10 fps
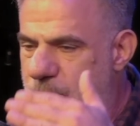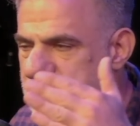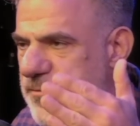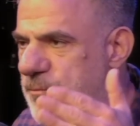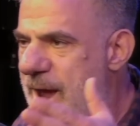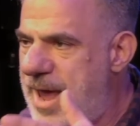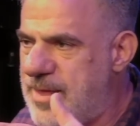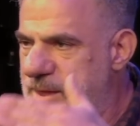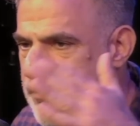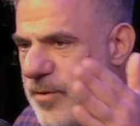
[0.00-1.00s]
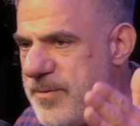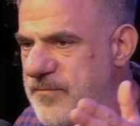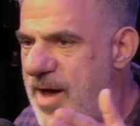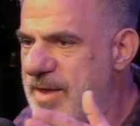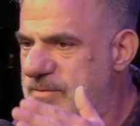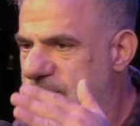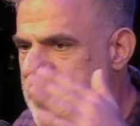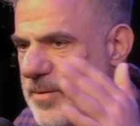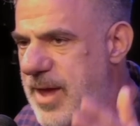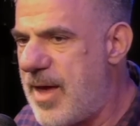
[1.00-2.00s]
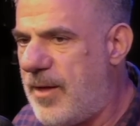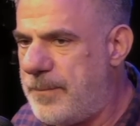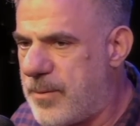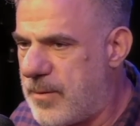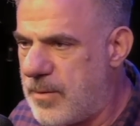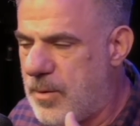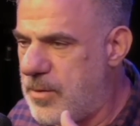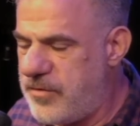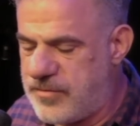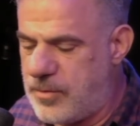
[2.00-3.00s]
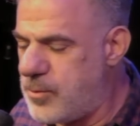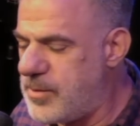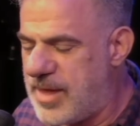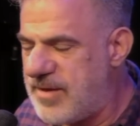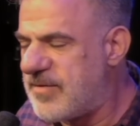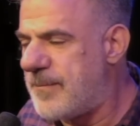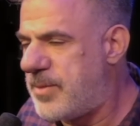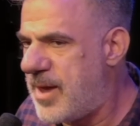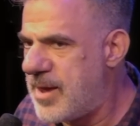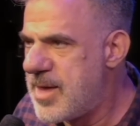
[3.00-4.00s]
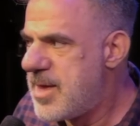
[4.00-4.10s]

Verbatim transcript: where it's ranked in TripAdvisor or Yelp or, or just Googling something.